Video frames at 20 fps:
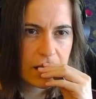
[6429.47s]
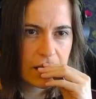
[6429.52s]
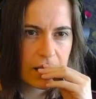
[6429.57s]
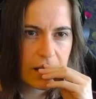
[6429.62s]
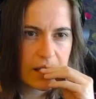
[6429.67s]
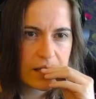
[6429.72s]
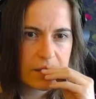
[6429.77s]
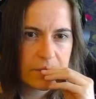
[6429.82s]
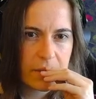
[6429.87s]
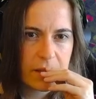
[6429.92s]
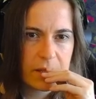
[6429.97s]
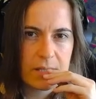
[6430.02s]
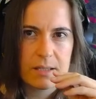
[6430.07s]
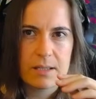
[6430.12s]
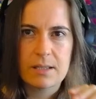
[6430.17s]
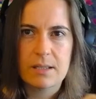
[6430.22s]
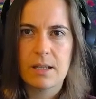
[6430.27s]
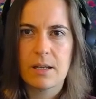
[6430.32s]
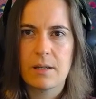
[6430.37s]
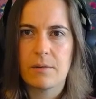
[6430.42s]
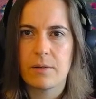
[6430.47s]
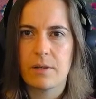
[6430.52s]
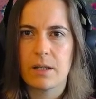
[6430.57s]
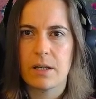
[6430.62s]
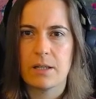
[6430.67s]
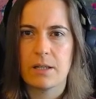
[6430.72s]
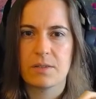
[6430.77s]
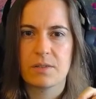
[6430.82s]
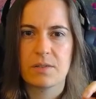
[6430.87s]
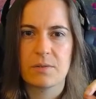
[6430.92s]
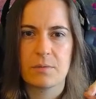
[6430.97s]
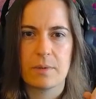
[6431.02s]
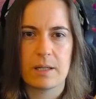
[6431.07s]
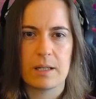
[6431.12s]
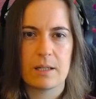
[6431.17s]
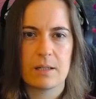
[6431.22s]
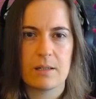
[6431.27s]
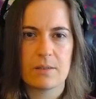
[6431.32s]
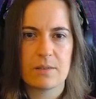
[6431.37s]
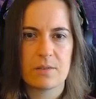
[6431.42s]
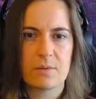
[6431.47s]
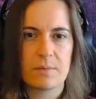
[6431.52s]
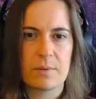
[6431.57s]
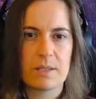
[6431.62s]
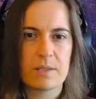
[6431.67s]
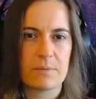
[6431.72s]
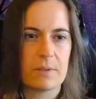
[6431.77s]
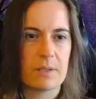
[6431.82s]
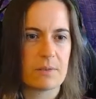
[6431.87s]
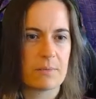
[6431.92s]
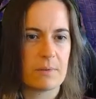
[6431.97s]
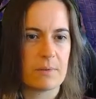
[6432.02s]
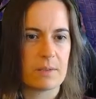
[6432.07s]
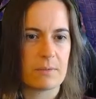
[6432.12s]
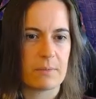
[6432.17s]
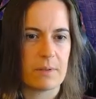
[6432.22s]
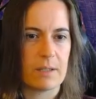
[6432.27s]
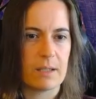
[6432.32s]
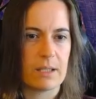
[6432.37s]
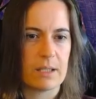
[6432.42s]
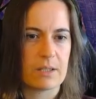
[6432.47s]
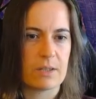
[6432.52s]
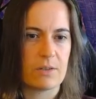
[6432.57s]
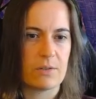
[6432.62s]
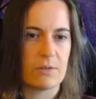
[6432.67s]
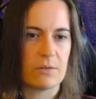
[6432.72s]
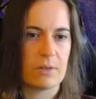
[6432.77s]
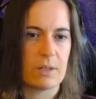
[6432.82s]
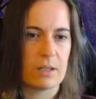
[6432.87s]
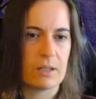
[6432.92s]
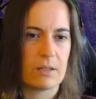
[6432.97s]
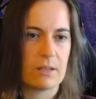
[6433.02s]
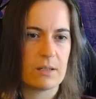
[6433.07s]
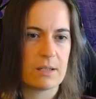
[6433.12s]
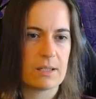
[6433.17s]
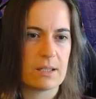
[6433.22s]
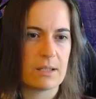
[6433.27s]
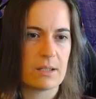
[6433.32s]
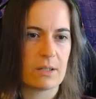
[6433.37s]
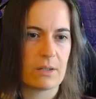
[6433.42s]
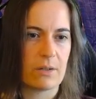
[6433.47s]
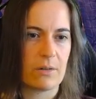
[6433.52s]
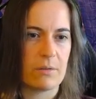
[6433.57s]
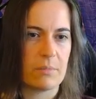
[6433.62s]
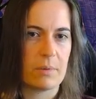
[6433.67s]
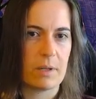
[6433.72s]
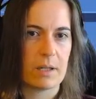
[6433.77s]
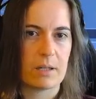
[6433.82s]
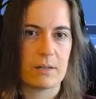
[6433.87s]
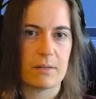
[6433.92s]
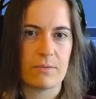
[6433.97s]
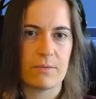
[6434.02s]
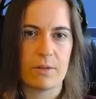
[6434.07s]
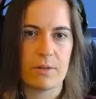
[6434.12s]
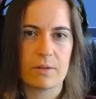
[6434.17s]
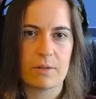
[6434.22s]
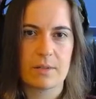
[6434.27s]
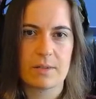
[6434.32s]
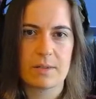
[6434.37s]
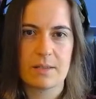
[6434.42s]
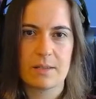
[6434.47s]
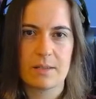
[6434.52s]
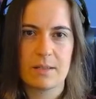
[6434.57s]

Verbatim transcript: glass see yeah, okay, sweet. Sweet, sweet, sweet, sweet. Let's do it. Let's hit the go button, folks.